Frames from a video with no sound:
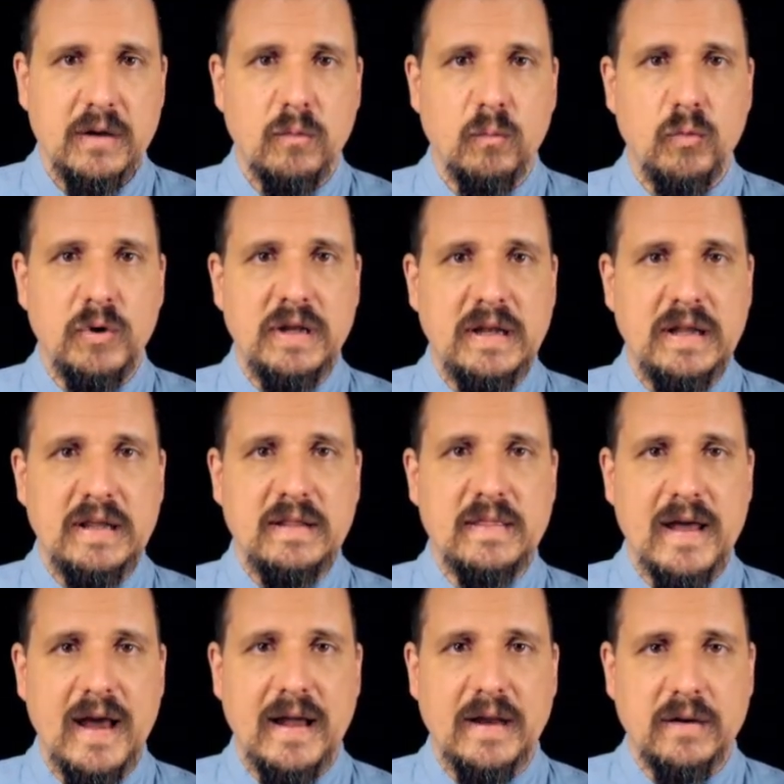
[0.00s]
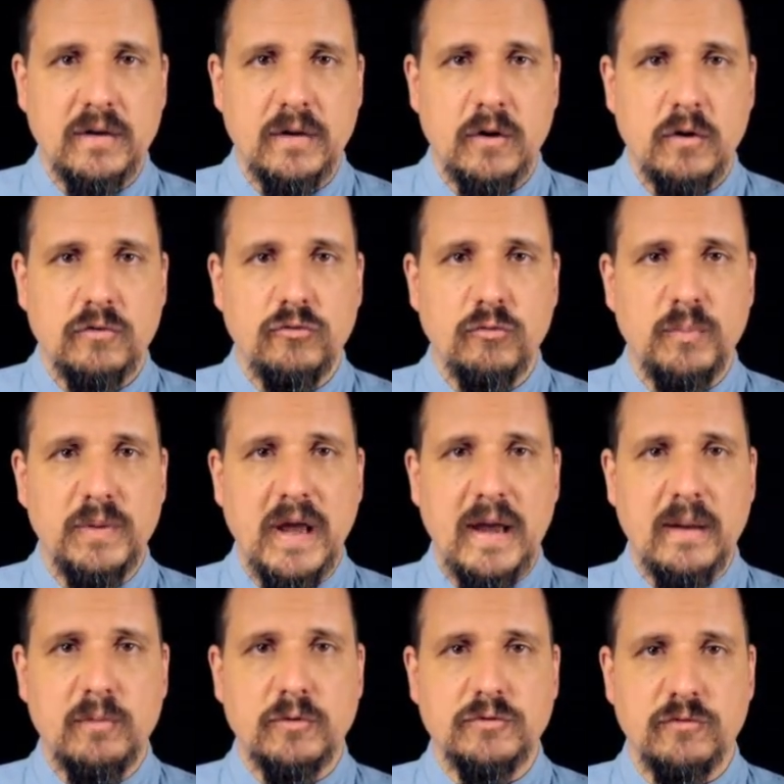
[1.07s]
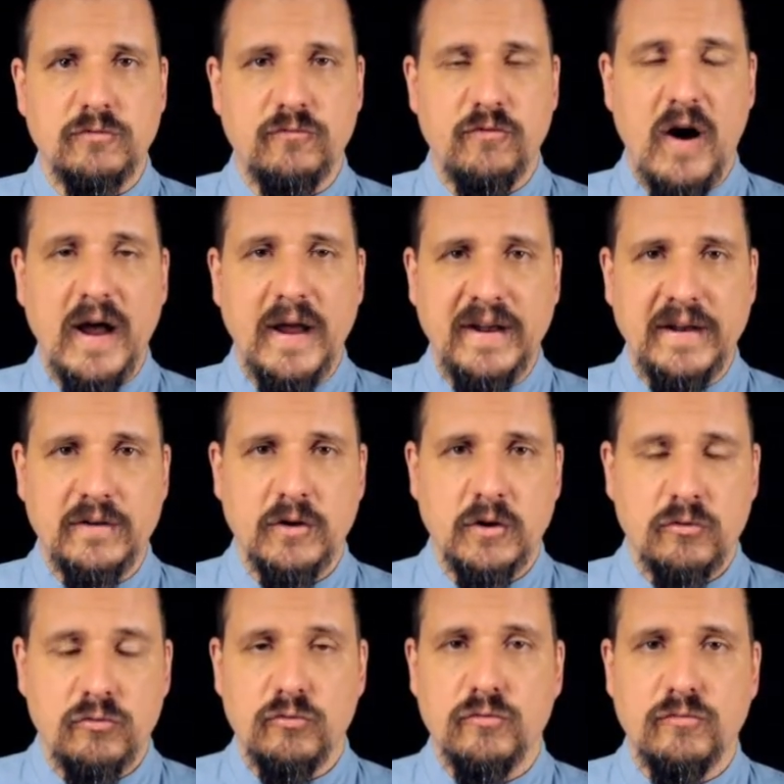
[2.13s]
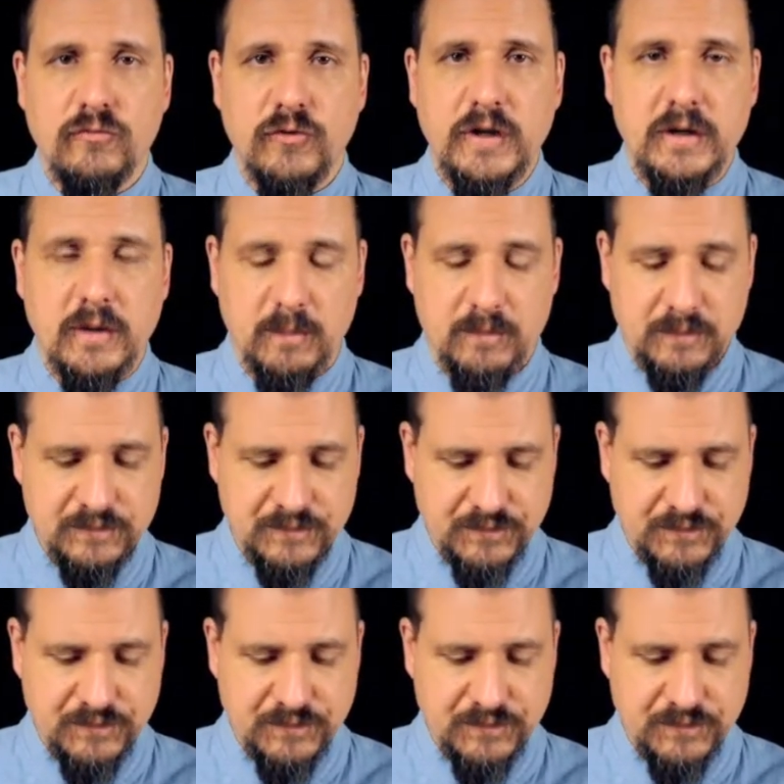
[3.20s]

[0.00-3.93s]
we need that to be able to find true freedom.